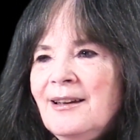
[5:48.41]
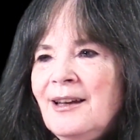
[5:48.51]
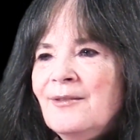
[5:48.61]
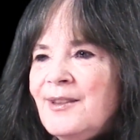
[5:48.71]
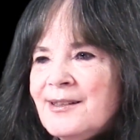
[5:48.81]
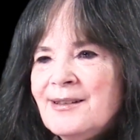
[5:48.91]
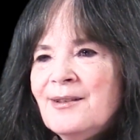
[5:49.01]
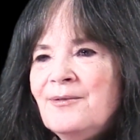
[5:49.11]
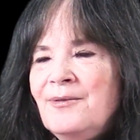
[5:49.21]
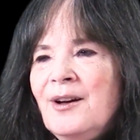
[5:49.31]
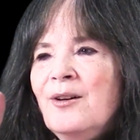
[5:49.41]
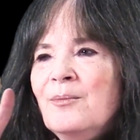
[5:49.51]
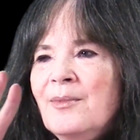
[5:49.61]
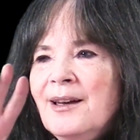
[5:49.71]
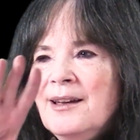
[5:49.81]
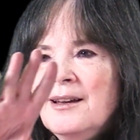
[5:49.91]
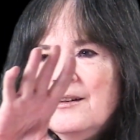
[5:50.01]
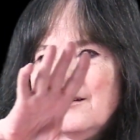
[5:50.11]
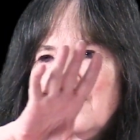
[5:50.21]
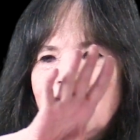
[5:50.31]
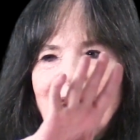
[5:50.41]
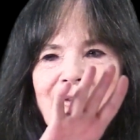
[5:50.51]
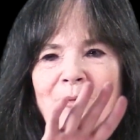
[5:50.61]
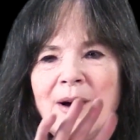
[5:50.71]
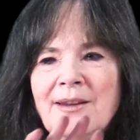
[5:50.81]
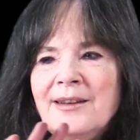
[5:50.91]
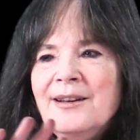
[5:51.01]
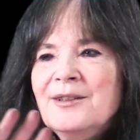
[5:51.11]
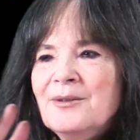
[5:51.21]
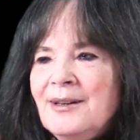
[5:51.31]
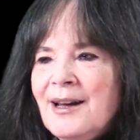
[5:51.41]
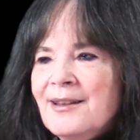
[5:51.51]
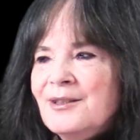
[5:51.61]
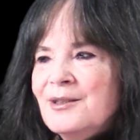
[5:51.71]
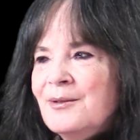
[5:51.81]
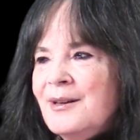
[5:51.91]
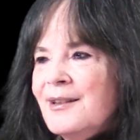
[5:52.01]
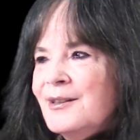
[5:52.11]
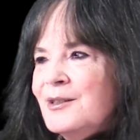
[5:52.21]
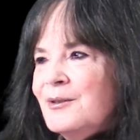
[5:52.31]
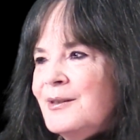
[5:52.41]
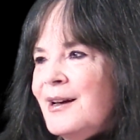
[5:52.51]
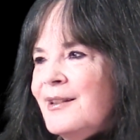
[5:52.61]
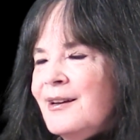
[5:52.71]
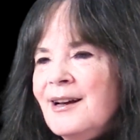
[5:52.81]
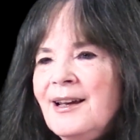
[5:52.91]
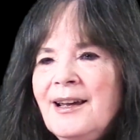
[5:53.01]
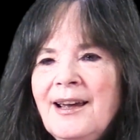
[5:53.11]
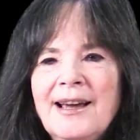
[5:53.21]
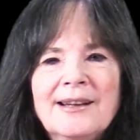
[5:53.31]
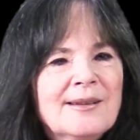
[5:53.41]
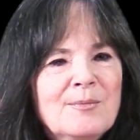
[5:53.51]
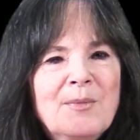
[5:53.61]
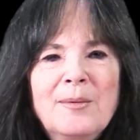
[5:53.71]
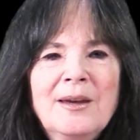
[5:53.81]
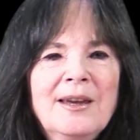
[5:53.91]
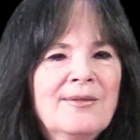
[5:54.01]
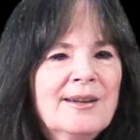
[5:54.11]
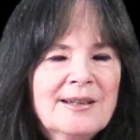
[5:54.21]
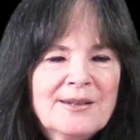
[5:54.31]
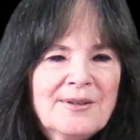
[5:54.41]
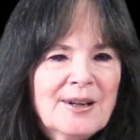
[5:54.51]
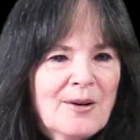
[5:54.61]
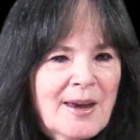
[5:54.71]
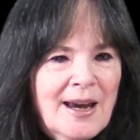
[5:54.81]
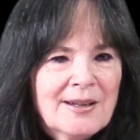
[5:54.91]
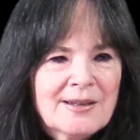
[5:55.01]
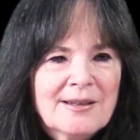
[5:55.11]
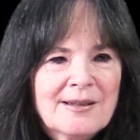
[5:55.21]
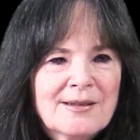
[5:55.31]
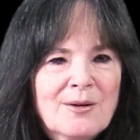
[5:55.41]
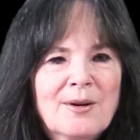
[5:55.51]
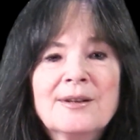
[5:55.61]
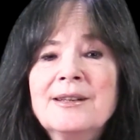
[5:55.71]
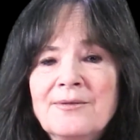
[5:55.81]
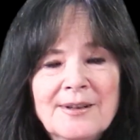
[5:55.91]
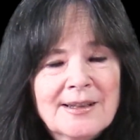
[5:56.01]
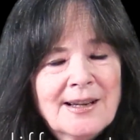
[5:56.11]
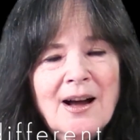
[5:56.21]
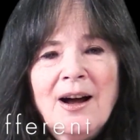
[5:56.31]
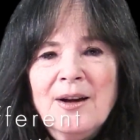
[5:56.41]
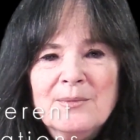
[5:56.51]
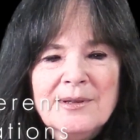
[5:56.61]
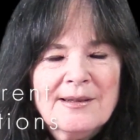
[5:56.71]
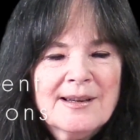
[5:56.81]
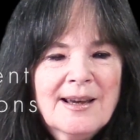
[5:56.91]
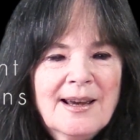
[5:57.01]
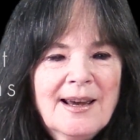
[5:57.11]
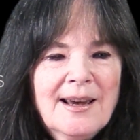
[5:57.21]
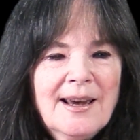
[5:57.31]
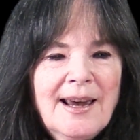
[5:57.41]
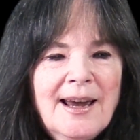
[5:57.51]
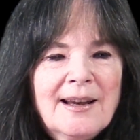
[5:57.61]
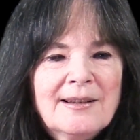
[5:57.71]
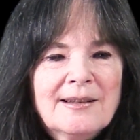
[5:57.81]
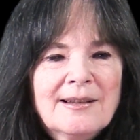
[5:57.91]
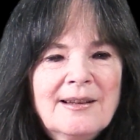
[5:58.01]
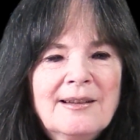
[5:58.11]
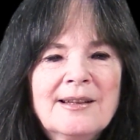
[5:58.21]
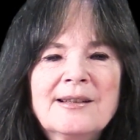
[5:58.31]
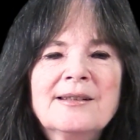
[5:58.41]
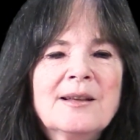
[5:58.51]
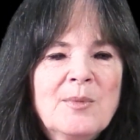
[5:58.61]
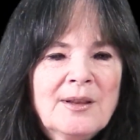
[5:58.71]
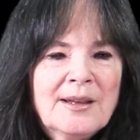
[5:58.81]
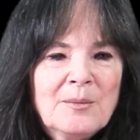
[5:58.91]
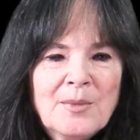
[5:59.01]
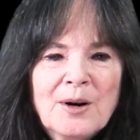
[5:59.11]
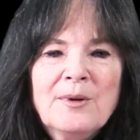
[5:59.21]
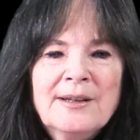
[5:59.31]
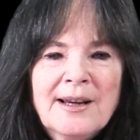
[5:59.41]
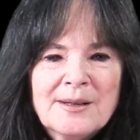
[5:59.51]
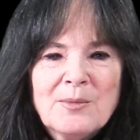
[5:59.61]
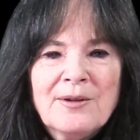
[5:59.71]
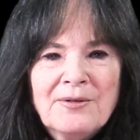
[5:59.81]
if this is a film, looking from one thing to another, to another, to another, and maybe even in different locations or different times. And this is something that Merwin does more